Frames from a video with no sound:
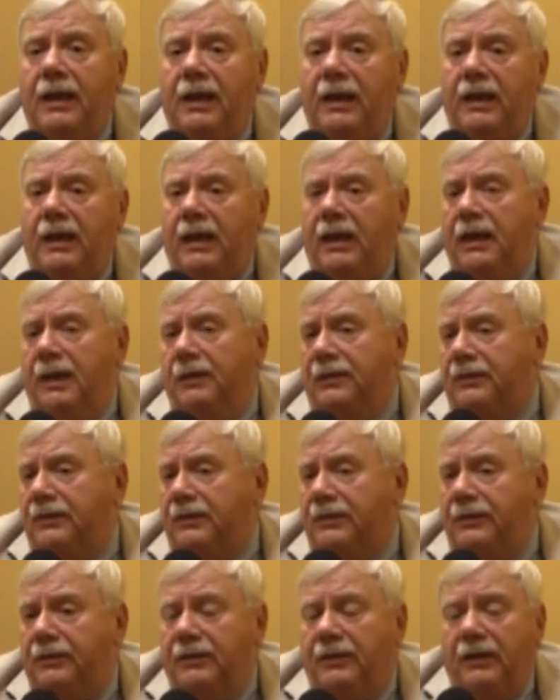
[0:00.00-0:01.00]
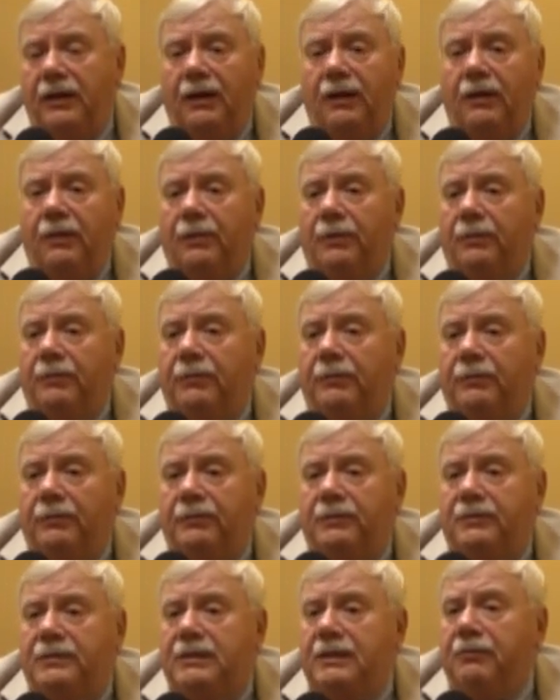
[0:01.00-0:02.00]
It's, you know,
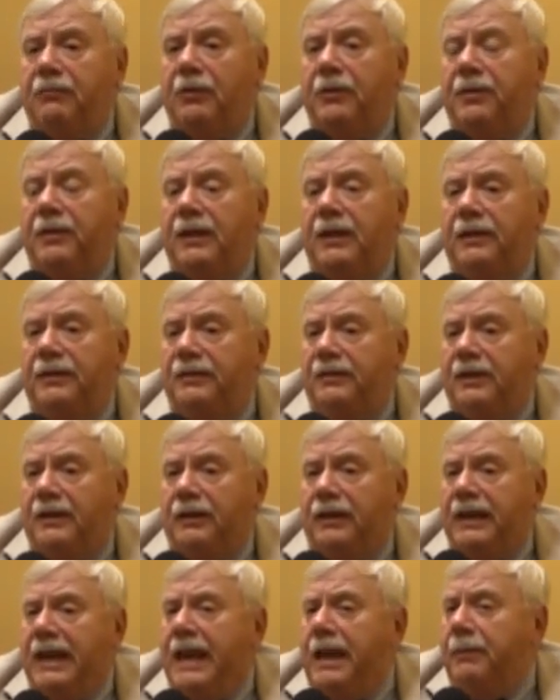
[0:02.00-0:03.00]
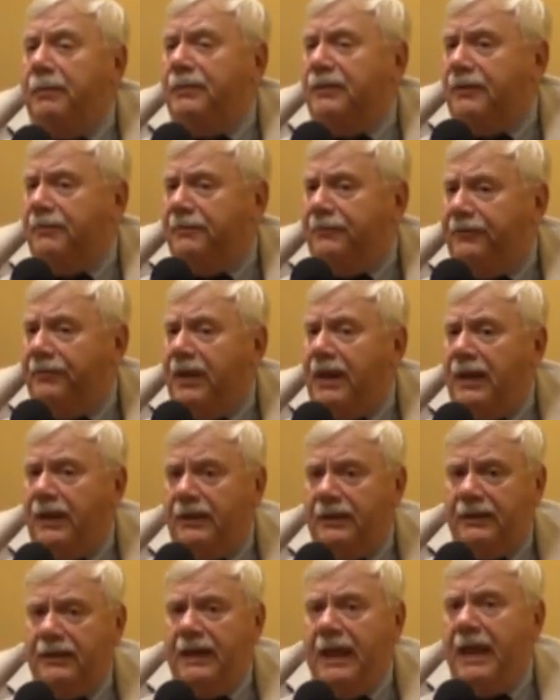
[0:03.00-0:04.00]
different things that are games of fate,
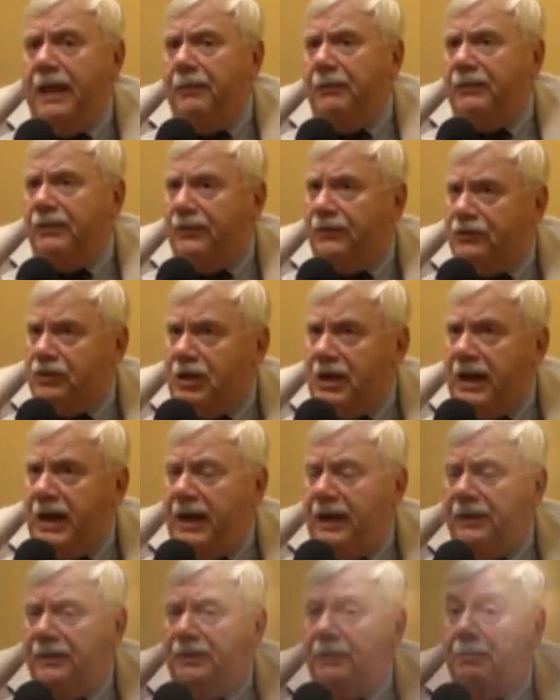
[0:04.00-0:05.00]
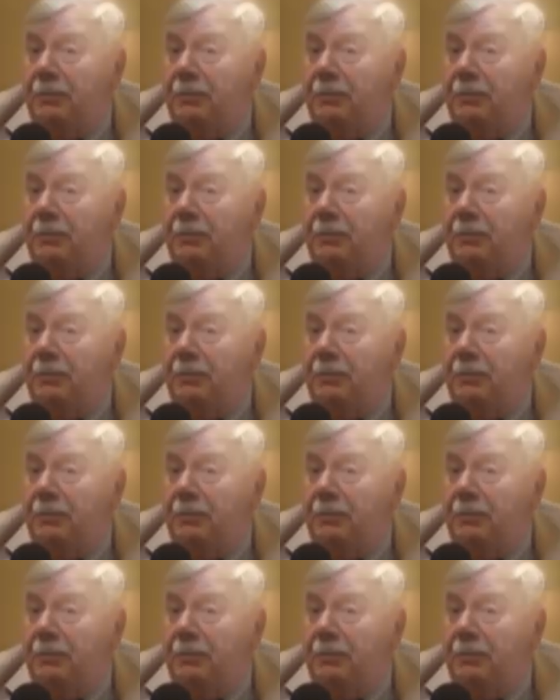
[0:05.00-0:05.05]
games of chance, but